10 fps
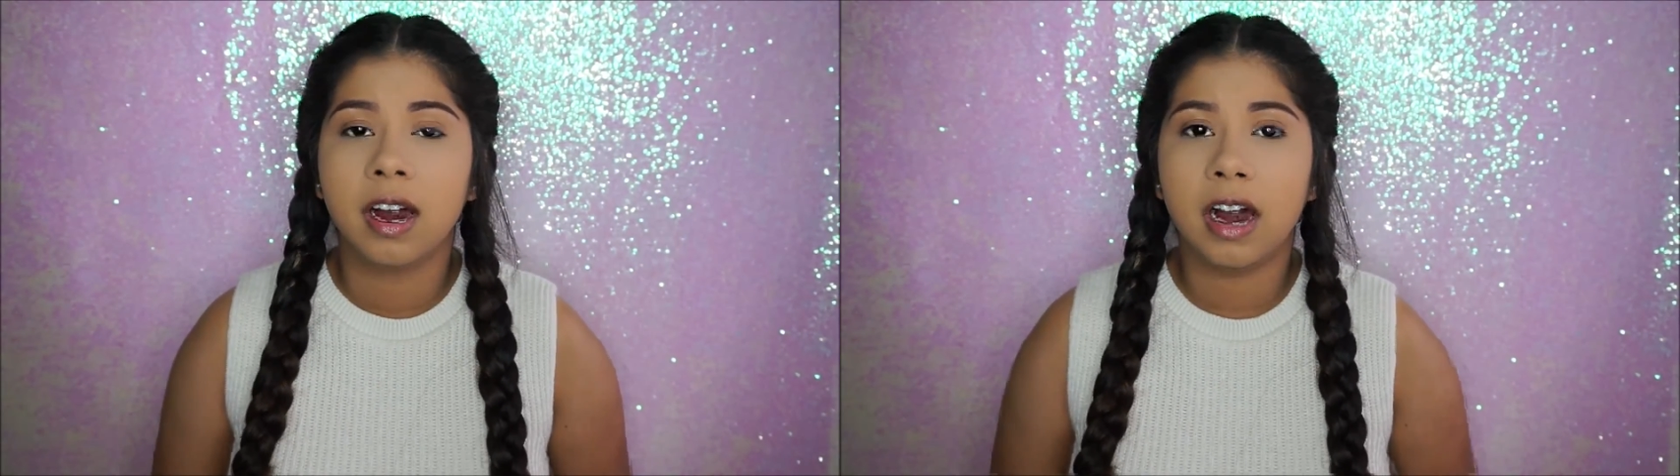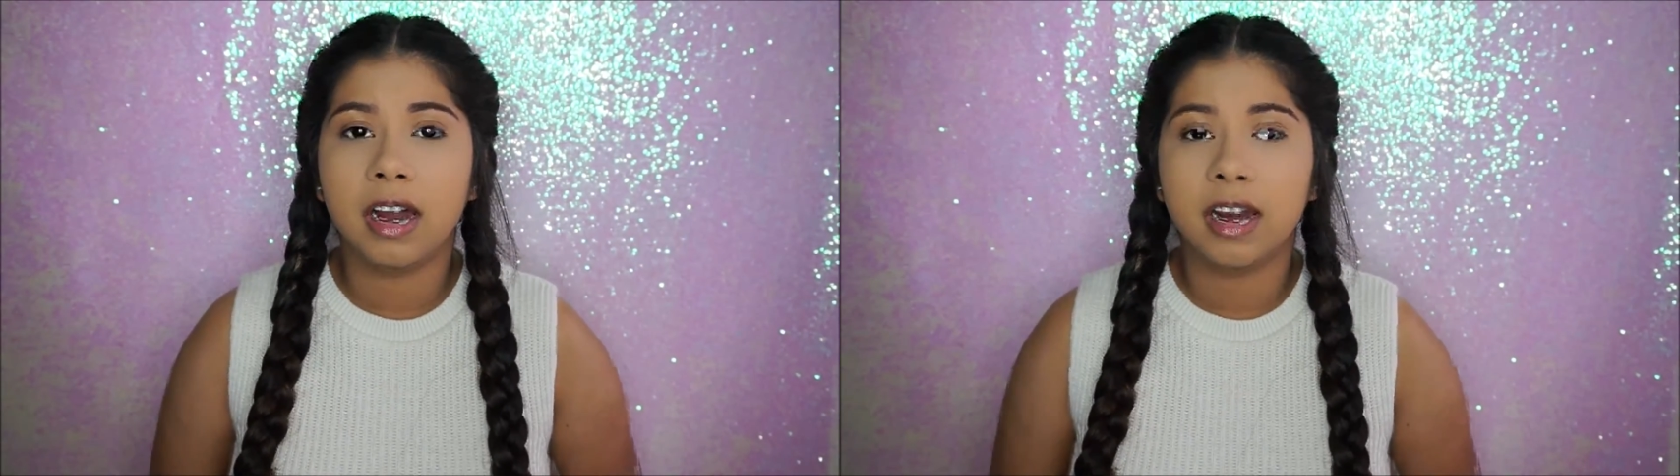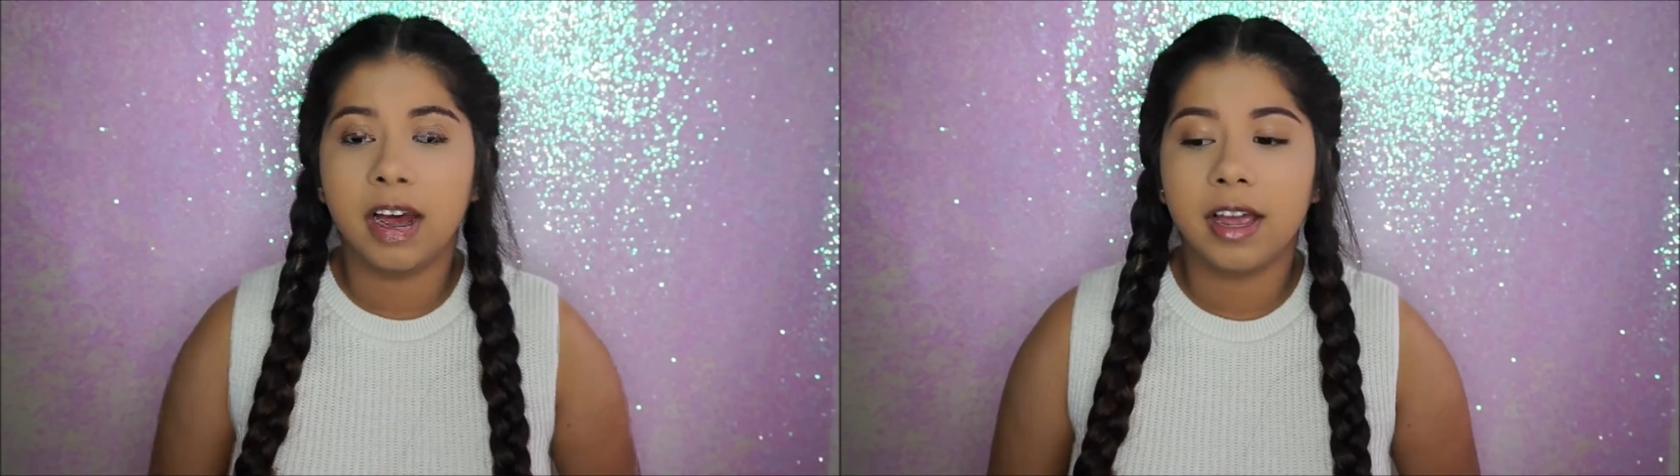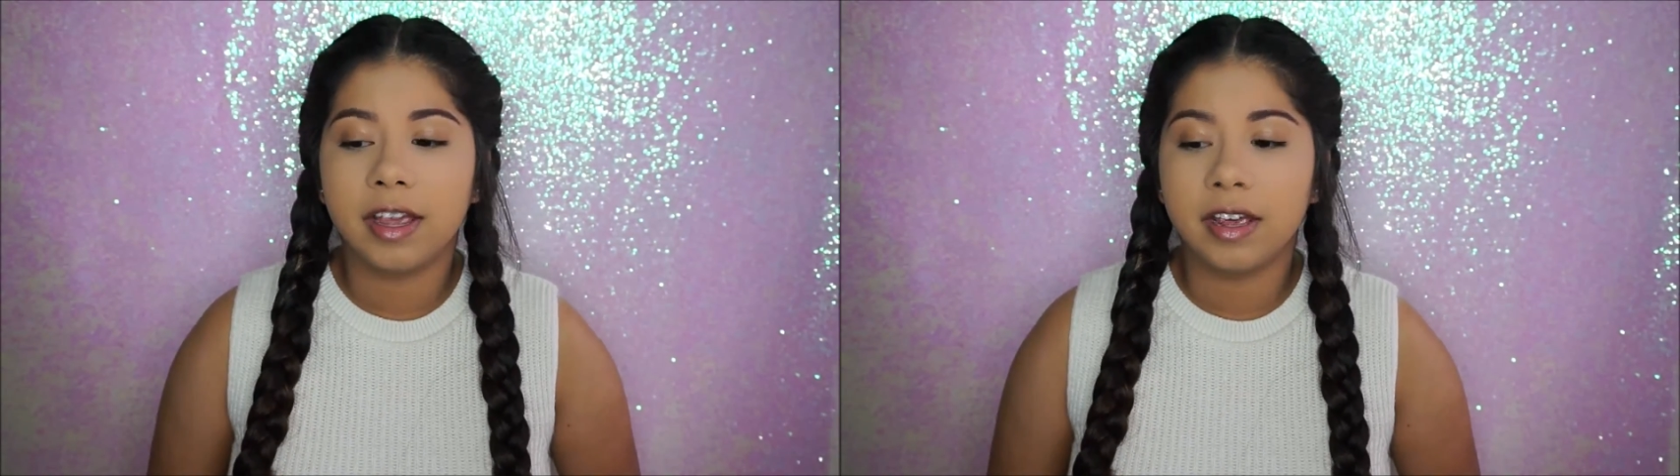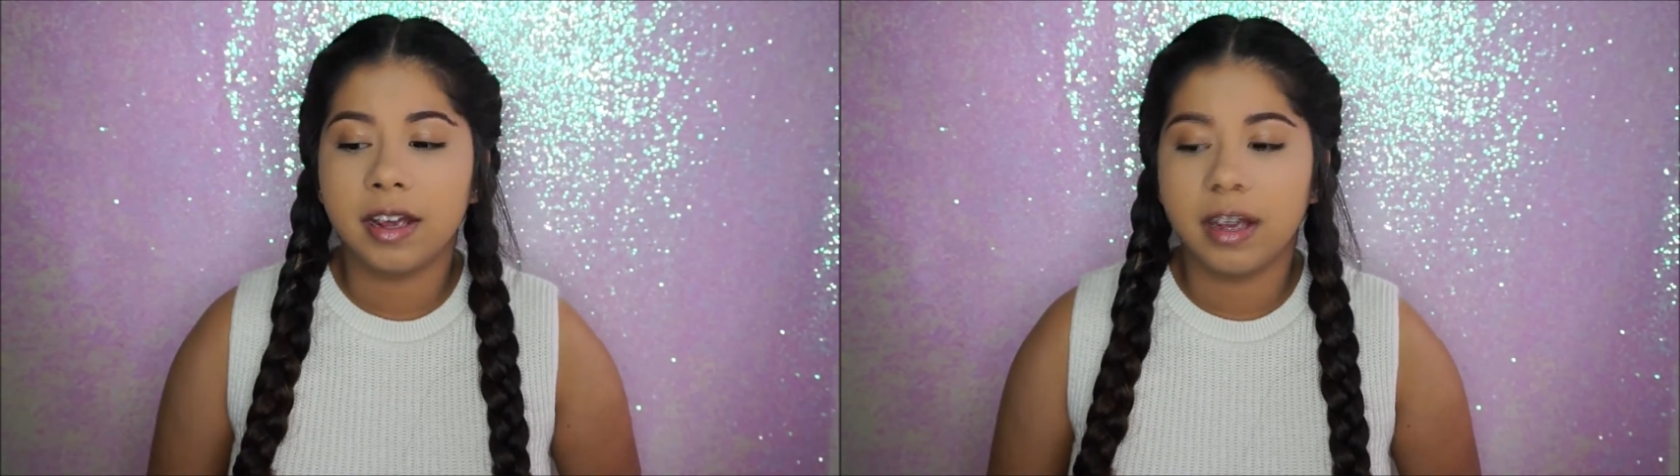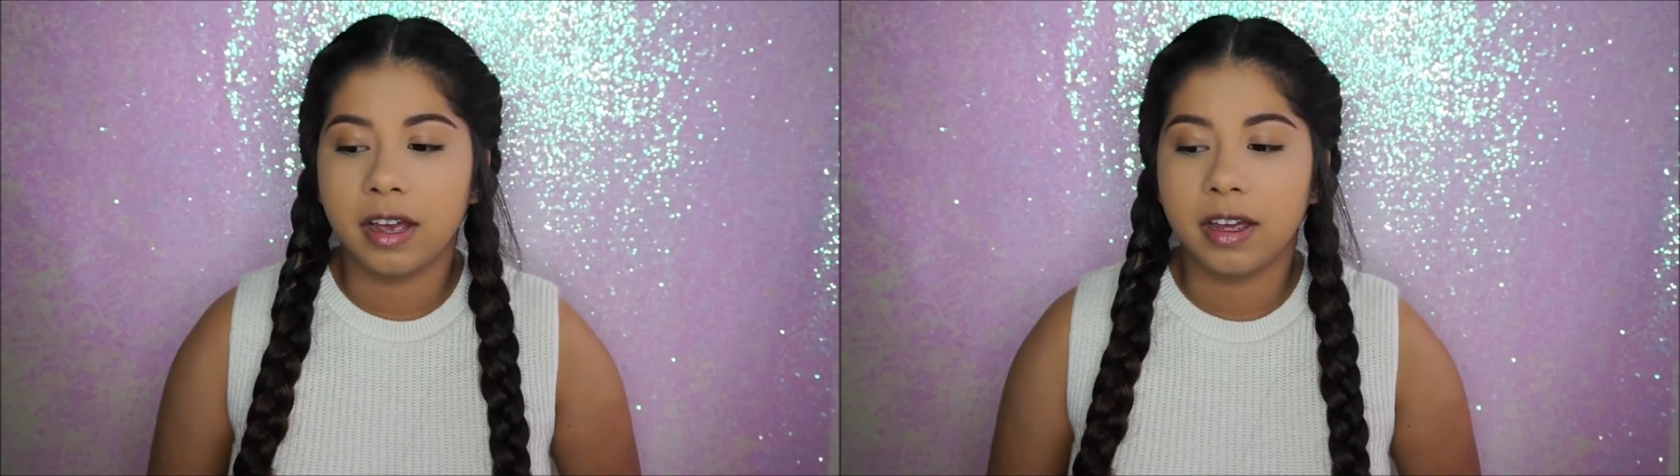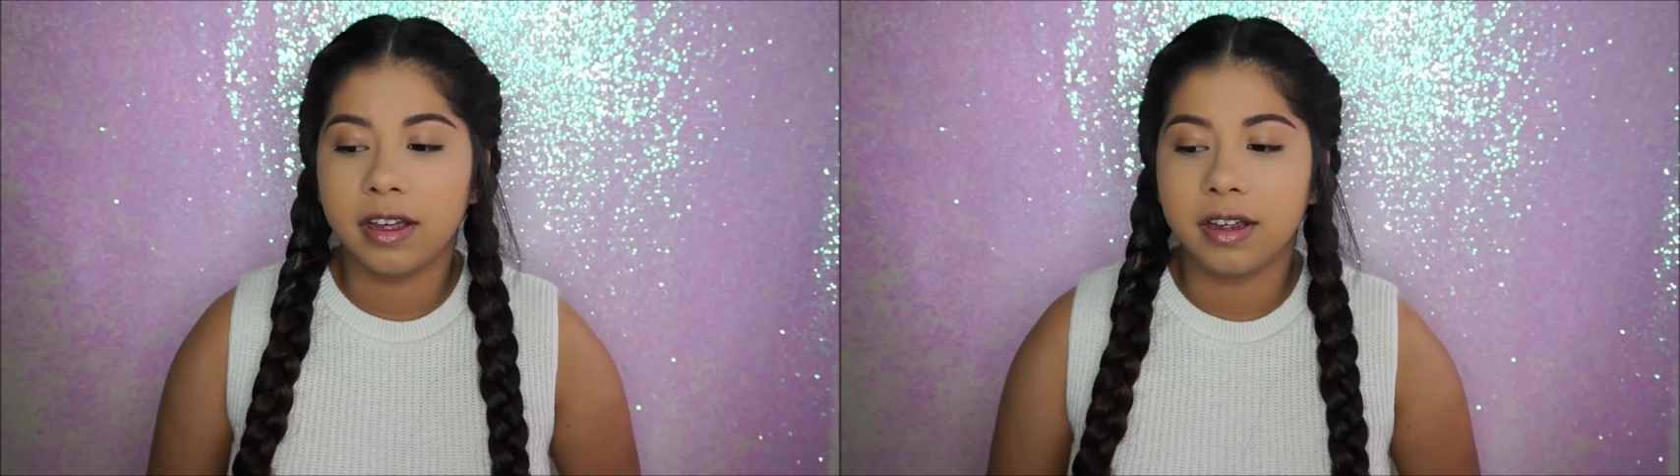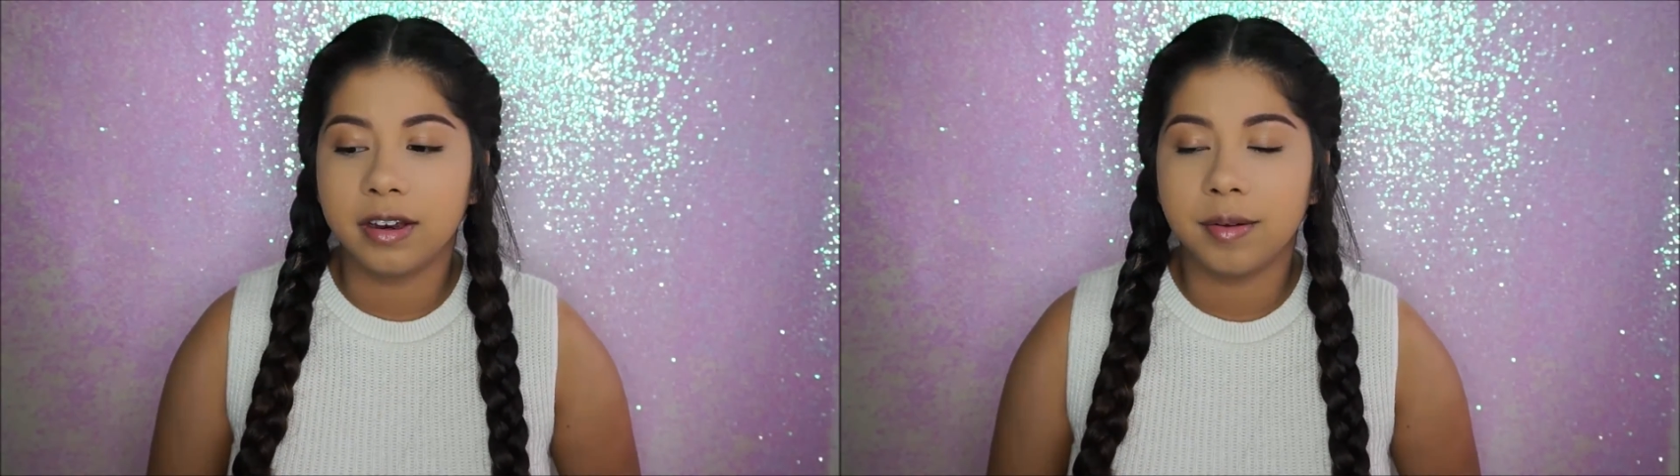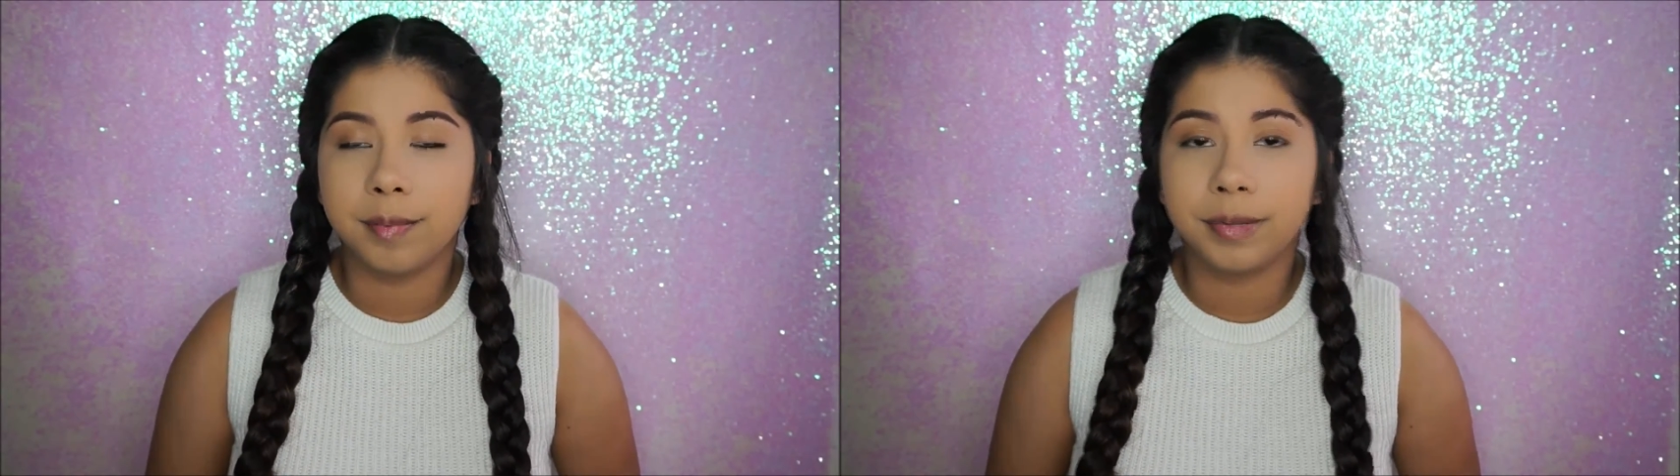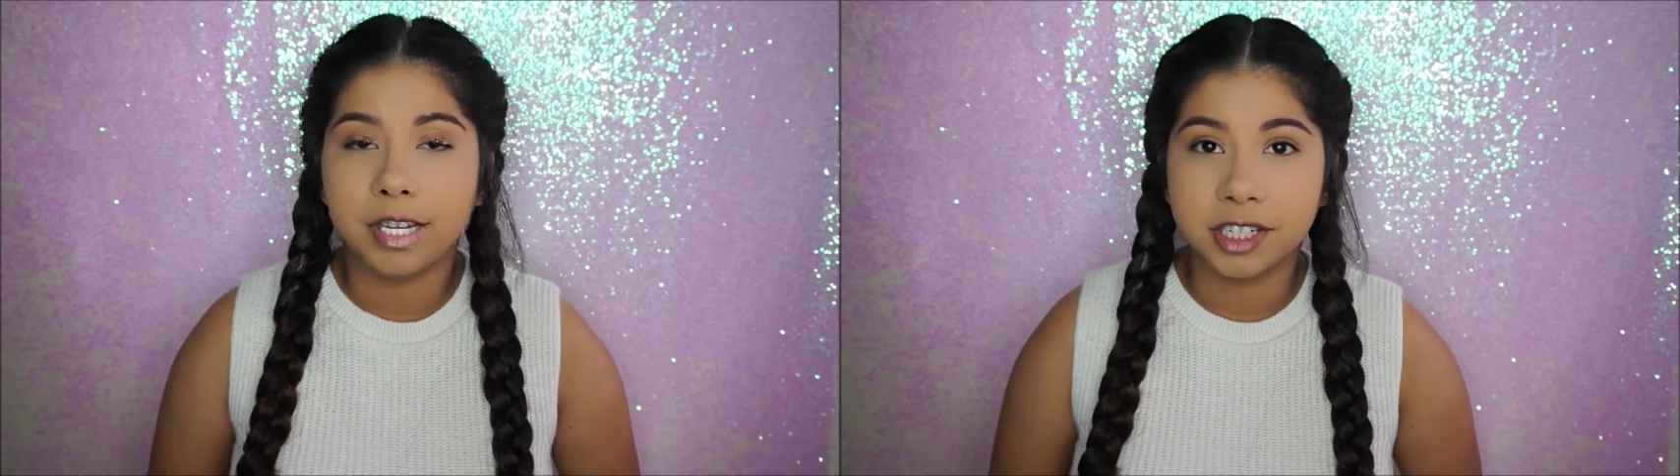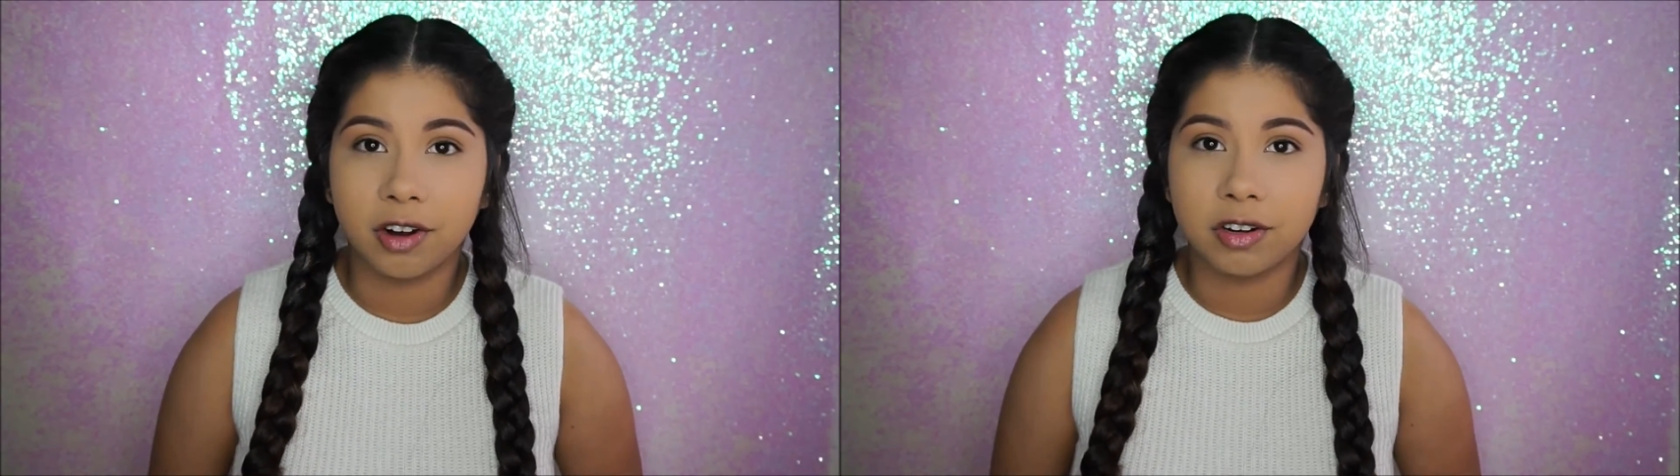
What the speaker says: highlight, and blush and